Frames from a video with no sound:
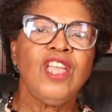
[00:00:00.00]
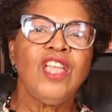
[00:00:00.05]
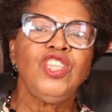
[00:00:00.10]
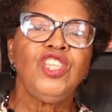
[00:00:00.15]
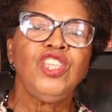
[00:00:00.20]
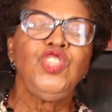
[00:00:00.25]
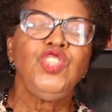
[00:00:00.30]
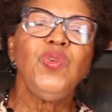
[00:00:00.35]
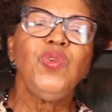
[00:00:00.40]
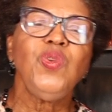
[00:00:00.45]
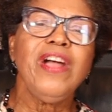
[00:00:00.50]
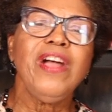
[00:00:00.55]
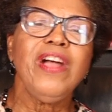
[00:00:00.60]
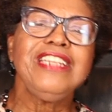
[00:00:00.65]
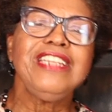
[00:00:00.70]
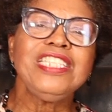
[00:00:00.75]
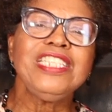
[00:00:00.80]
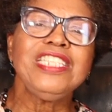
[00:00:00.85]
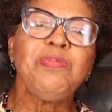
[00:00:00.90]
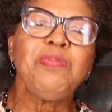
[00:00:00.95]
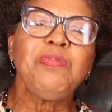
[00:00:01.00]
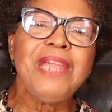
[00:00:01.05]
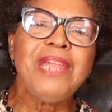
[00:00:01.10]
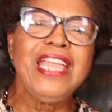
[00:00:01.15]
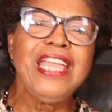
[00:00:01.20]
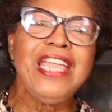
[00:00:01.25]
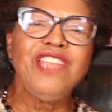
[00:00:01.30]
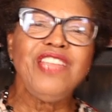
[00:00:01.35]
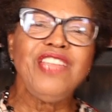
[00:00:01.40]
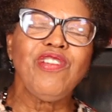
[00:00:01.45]
You are
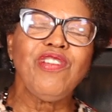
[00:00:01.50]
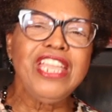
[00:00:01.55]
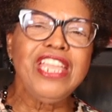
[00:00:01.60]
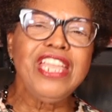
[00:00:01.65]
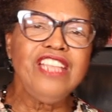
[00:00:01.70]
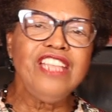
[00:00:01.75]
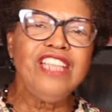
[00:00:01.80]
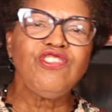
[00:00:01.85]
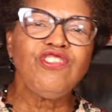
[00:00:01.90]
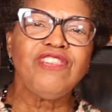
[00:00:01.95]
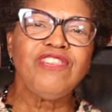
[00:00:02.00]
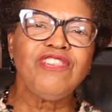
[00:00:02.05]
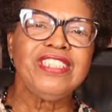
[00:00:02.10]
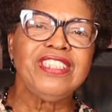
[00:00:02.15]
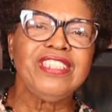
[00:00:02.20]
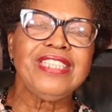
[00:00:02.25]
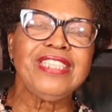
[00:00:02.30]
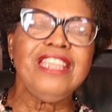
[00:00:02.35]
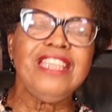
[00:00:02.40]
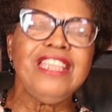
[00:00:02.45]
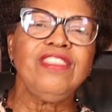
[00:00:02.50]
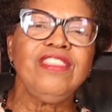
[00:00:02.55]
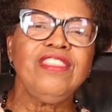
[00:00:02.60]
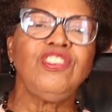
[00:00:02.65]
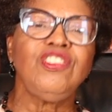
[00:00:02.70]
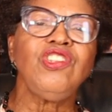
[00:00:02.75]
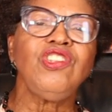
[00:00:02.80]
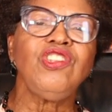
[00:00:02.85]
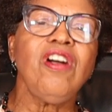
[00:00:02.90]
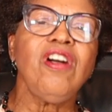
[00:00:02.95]
displaying your interest in
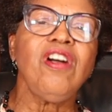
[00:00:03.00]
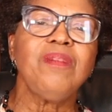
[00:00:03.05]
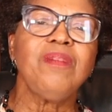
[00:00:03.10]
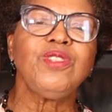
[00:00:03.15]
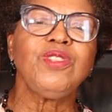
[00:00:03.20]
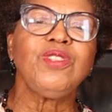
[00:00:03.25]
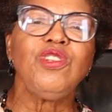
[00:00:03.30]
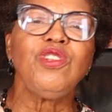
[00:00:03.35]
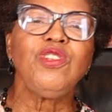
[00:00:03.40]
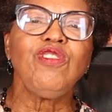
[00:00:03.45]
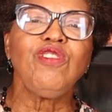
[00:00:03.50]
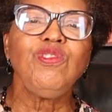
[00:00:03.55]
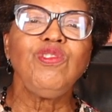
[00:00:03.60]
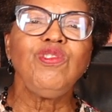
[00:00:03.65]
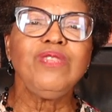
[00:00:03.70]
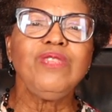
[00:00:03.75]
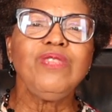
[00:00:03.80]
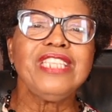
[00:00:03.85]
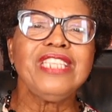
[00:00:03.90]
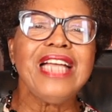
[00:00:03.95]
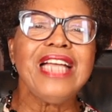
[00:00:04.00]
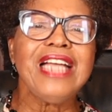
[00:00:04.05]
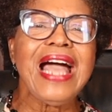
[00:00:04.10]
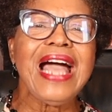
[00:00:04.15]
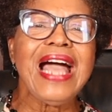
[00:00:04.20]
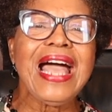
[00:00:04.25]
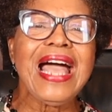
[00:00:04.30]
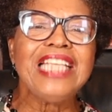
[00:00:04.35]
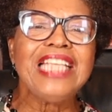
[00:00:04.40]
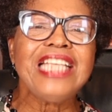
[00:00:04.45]
the job, so you're using
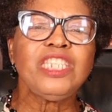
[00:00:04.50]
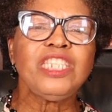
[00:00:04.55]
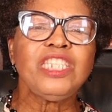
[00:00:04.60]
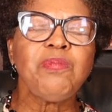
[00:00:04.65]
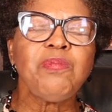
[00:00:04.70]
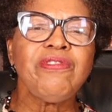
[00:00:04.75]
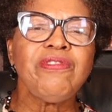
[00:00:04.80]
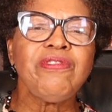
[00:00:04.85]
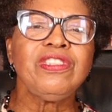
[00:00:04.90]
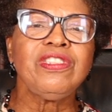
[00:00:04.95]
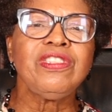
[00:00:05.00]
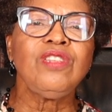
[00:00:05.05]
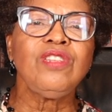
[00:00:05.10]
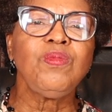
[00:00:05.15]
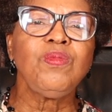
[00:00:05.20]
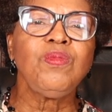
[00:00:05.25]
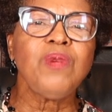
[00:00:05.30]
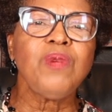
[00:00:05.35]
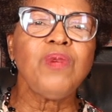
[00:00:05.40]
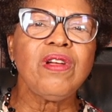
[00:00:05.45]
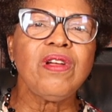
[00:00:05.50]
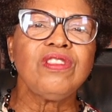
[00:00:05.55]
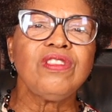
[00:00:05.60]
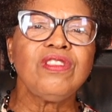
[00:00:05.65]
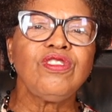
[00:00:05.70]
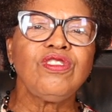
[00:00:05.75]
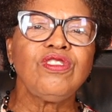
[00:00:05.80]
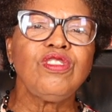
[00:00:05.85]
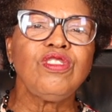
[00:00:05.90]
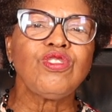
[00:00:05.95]
high-spirited
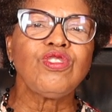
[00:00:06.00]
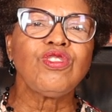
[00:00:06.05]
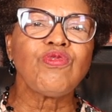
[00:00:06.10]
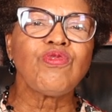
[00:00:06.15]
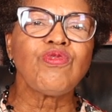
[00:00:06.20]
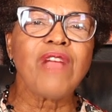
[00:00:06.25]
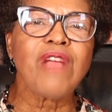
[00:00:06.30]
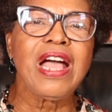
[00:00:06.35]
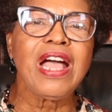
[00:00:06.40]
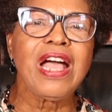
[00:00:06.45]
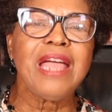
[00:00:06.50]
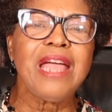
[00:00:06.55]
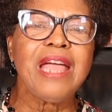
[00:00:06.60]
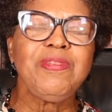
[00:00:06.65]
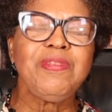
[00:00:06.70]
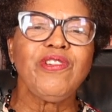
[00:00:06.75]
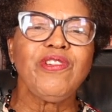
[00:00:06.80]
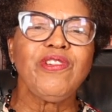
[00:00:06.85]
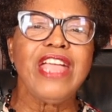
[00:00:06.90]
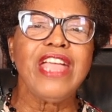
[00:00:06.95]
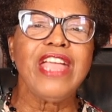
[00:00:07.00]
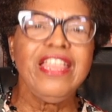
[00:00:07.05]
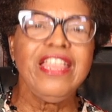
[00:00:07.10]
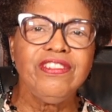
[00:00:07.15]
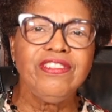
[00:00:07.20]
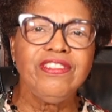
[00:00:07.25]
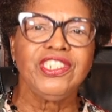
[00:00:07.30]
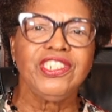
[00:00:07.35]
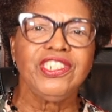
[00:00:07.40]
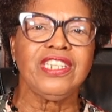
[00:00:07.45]
words to describe your
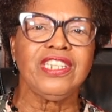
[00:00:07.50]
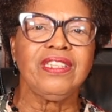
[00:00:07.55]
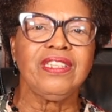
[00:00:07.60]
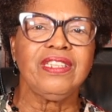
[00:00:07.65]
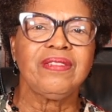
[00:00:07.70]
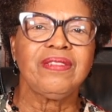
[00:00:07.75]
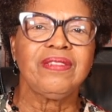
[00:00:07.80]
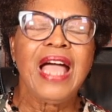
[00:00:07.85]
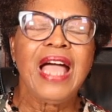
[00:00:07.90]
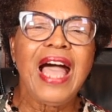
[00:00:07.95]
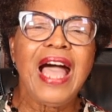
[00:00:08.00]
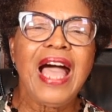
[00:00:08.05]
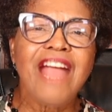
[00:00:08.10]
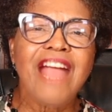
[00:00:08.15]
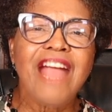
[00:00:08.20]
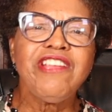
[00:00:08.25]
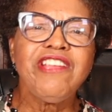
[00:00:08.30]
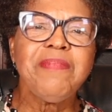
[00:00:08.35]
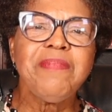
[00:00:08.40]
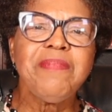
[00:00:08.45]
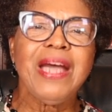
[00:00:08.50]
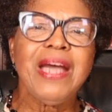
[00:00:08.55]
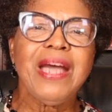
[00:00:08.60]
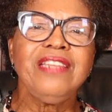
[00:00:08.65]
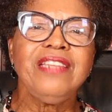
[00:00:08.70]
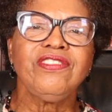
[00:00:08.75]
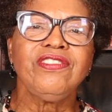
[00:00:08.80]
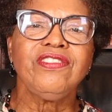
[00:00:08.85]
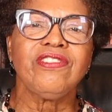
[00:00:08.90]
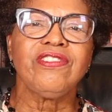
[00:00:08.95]
energy. Hiring
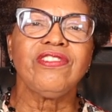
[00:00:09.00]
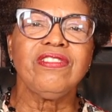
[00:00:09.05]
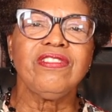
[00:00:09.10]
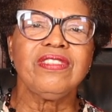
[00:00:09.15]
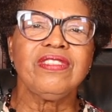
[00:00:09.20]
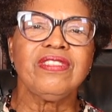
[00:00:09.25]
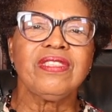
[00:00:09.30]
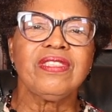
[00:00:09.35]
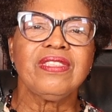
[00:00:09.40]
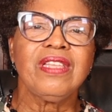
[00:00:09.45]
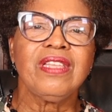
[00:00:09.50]
managers